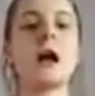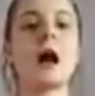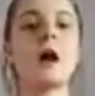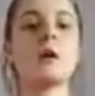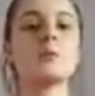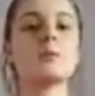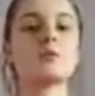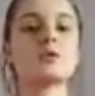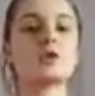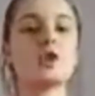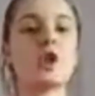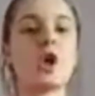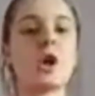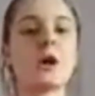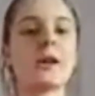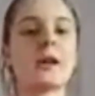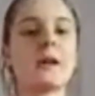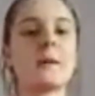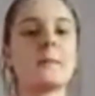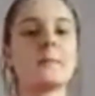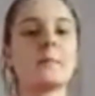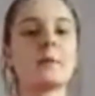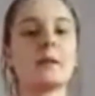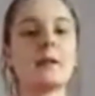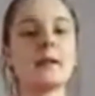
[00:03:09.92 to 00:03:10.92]
helps lock it
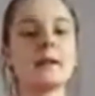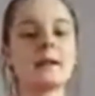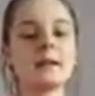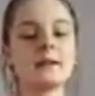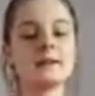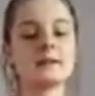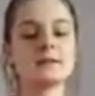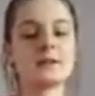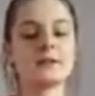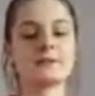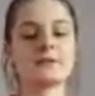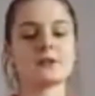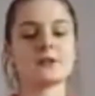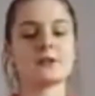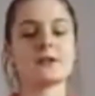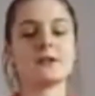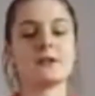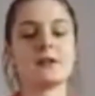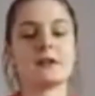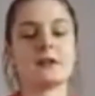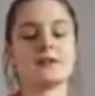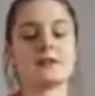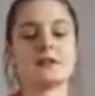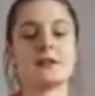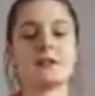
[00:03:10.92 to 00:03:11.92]
in place,
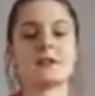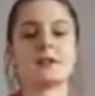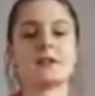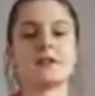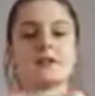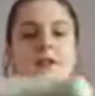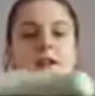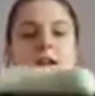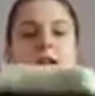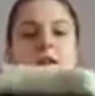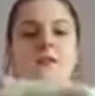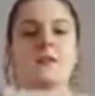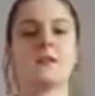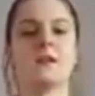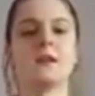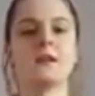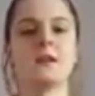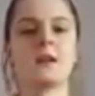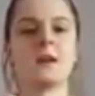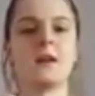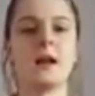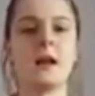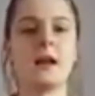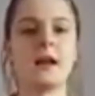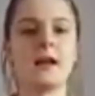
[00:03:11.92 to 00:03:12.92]
as you can see with the
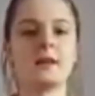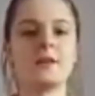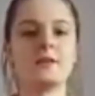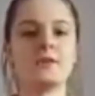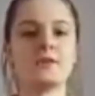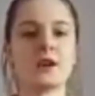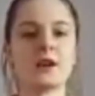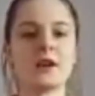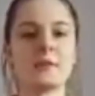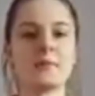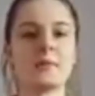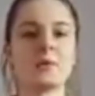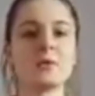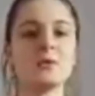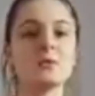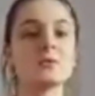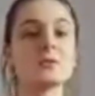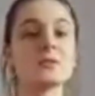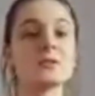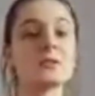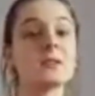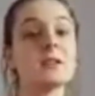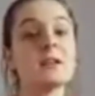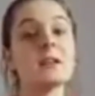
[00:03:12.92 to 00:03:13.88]
A&J boots.